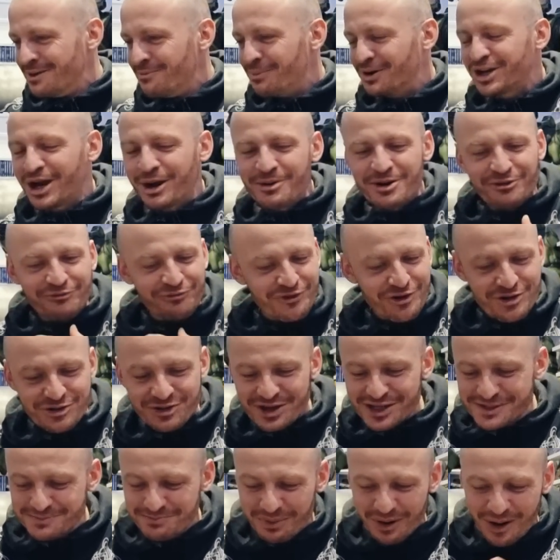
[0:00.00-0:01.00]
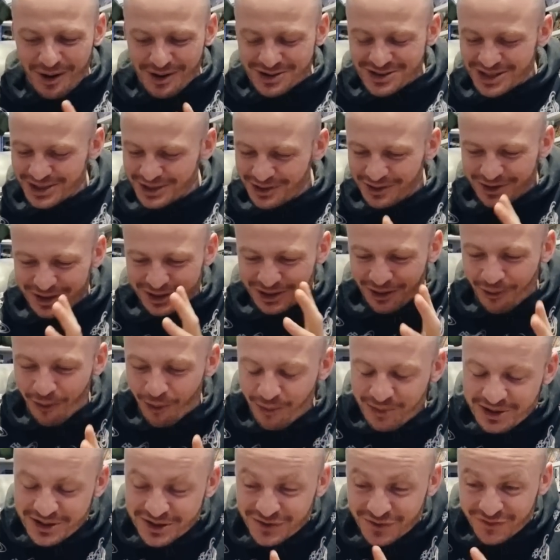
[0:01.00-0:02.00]
But going through this box and looking at
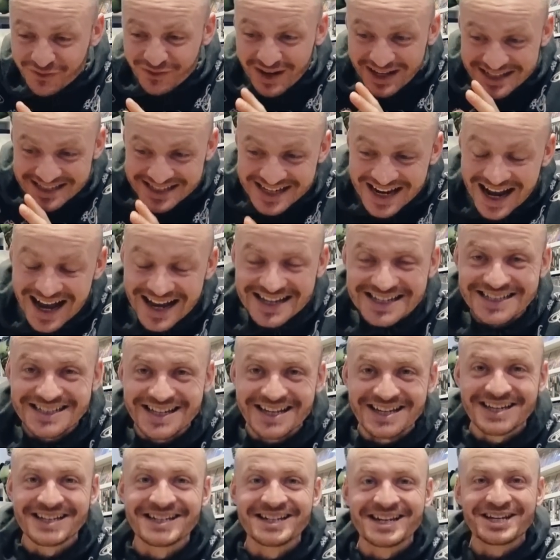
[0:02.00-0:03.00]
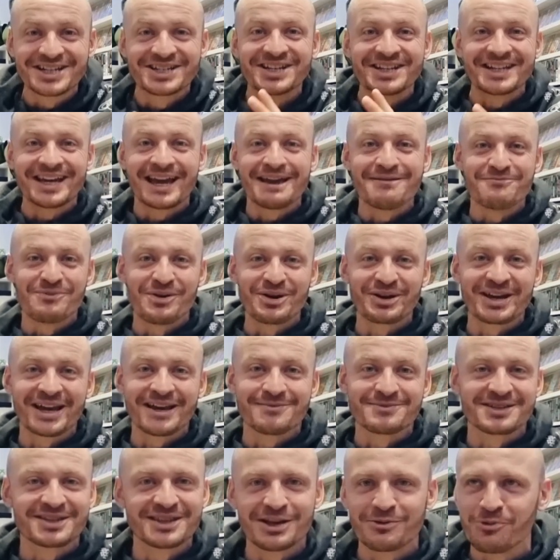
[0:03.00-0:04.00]
all these fantastic condition Game Boy
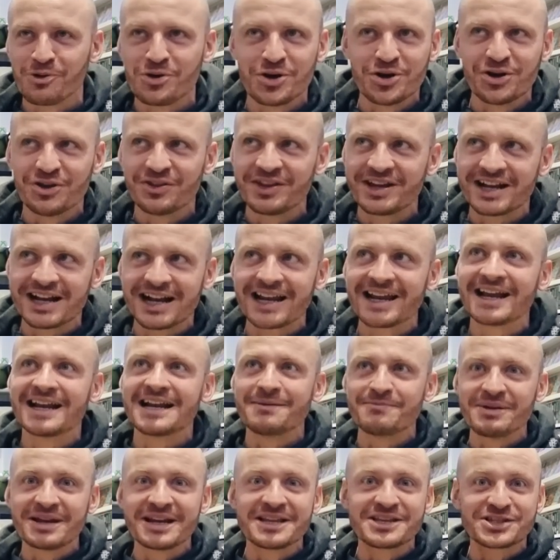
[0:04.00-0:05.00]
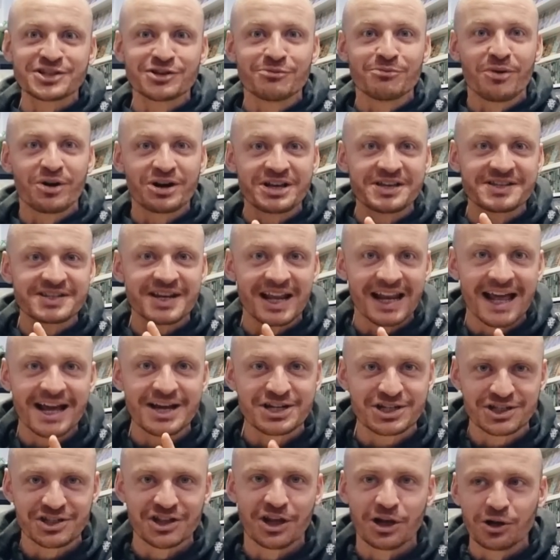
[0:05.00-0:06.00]
games, and they were, they've clearly been in somebody's
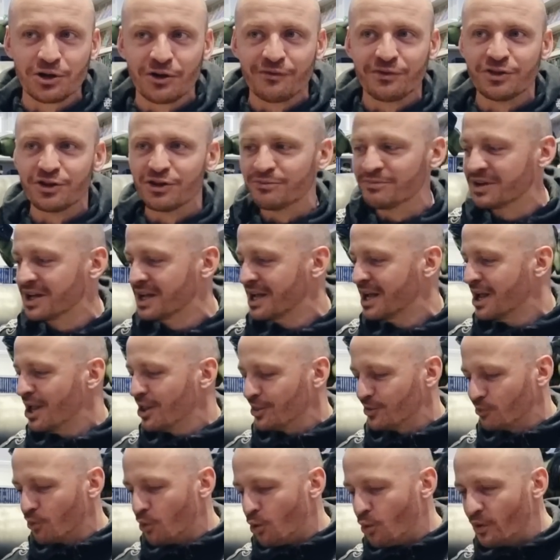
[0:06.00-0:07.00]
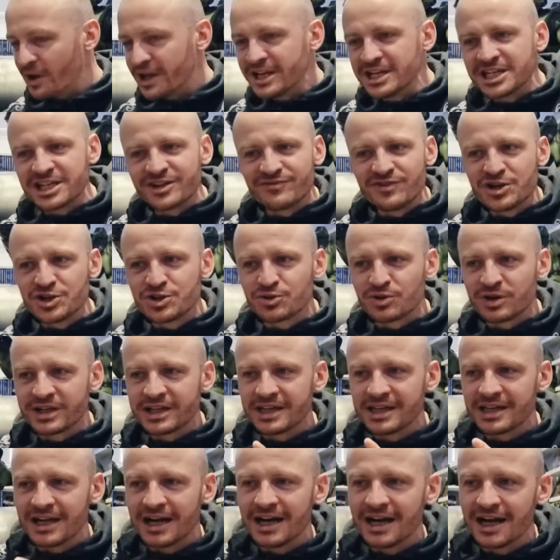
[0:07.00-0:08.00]
collection that loved them. They're all
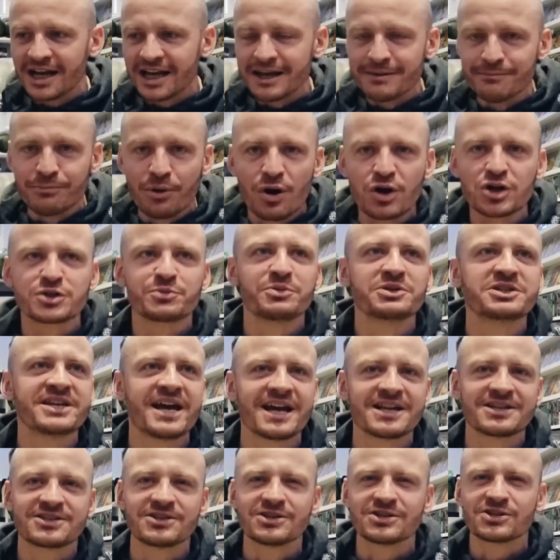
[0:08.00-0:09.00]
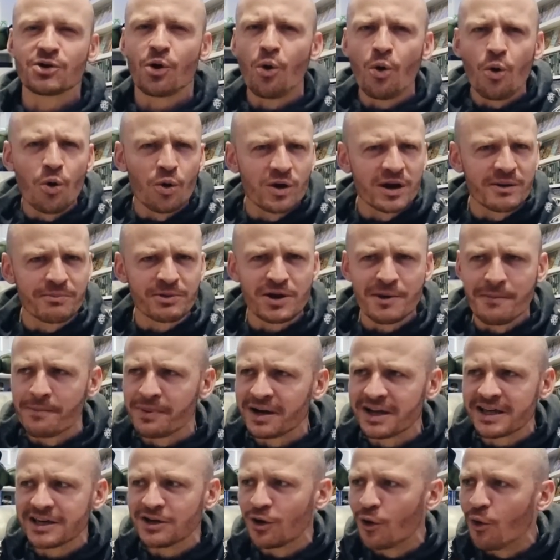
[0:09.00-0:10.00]
individually uh, in box protectors, all
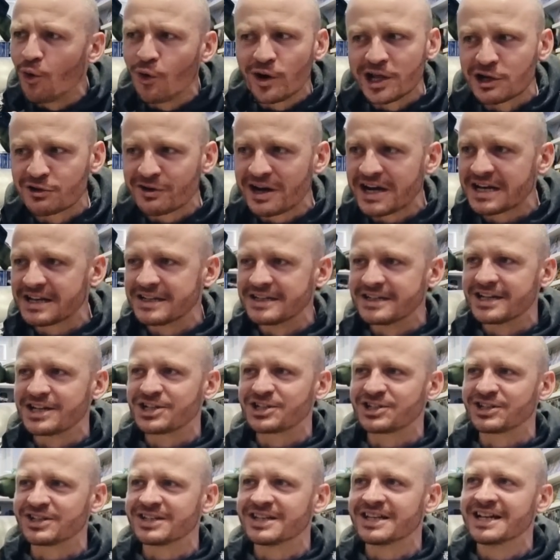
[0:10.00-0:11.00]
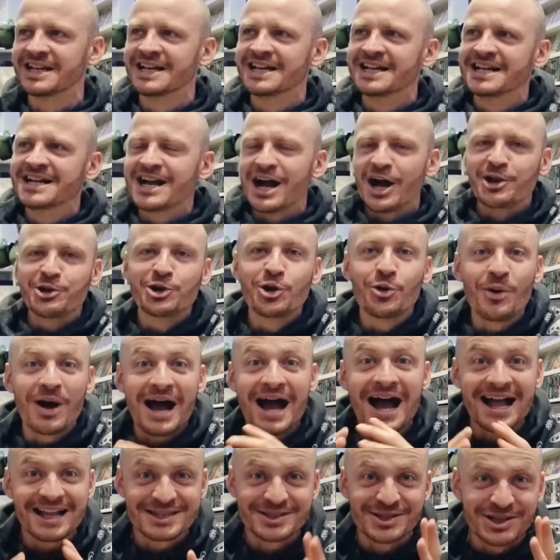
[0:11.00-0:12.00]
complete, all in great condition. I knew I
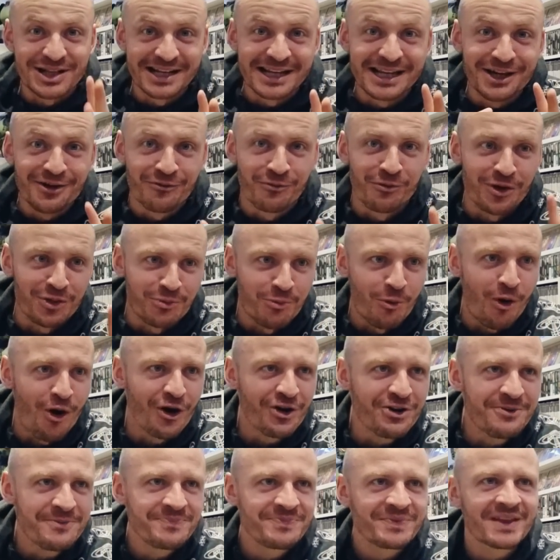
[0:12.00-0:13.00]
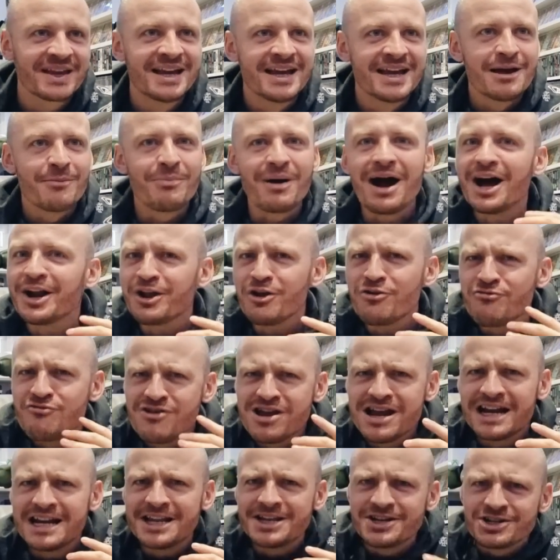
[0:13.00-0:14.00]
had to leave with one, but I don't
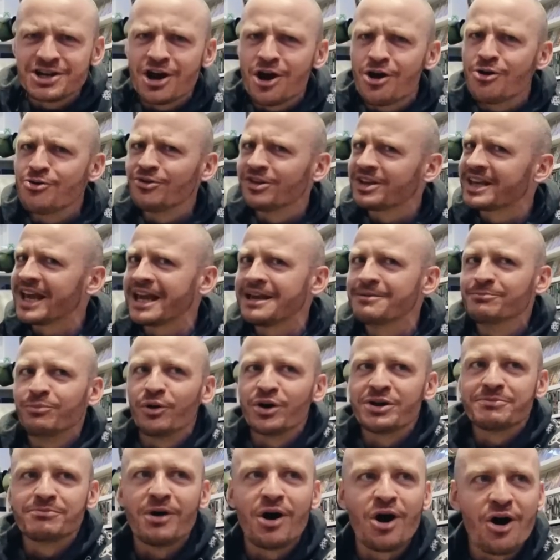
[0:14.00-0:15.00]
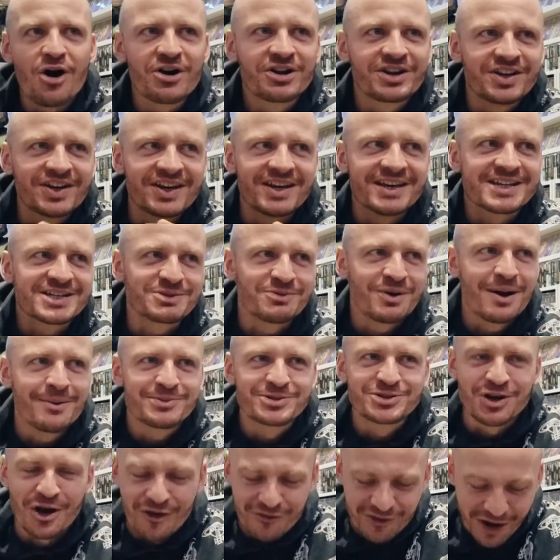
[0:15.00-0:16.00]
really know the Game Boy market. So
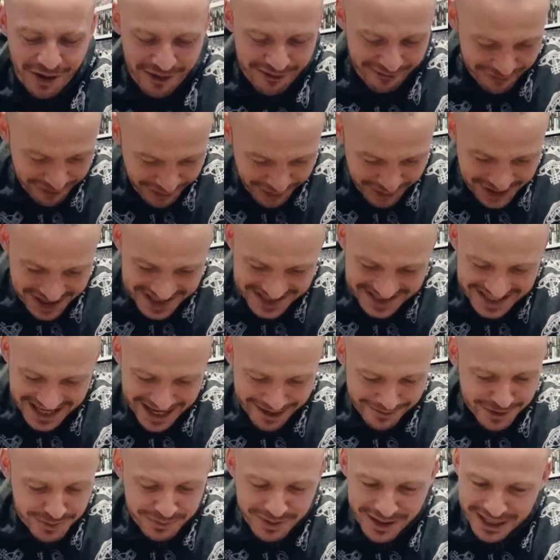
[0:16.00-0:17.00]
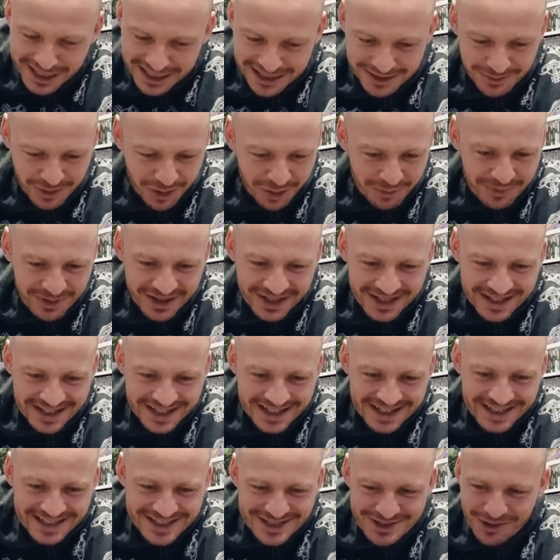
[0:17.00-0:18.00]
I'm sort of going through all these games, picking them up,
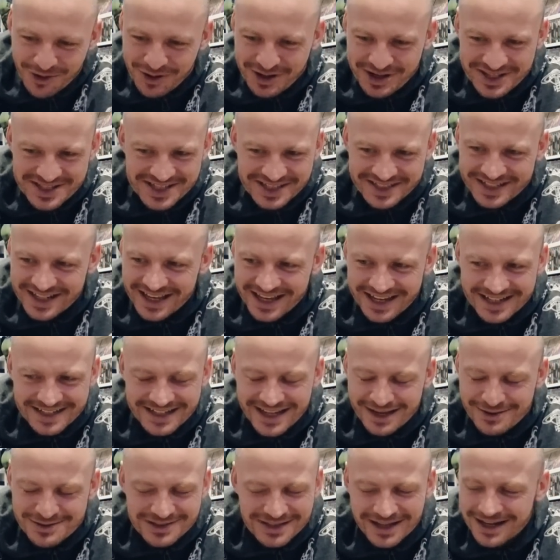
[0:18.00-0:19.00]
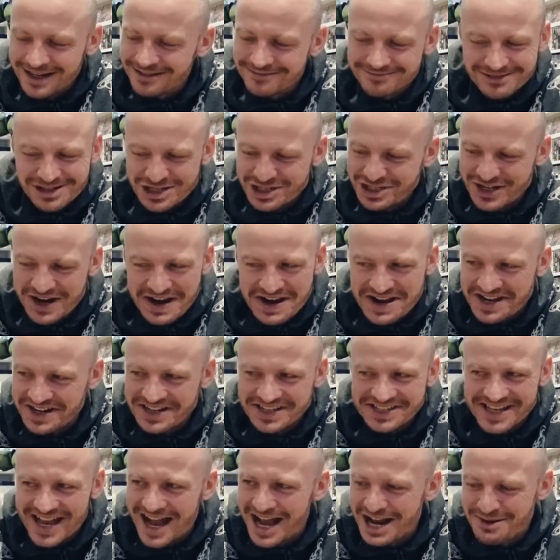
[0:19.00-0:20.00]
talking to Nick, and Nick was like, just
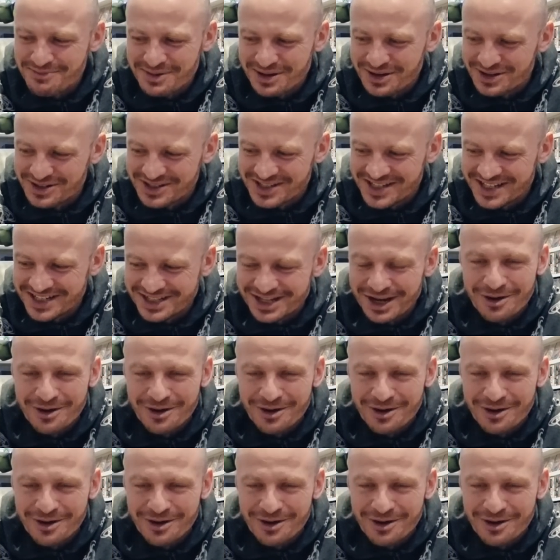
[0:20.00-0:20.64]
shaking his head because he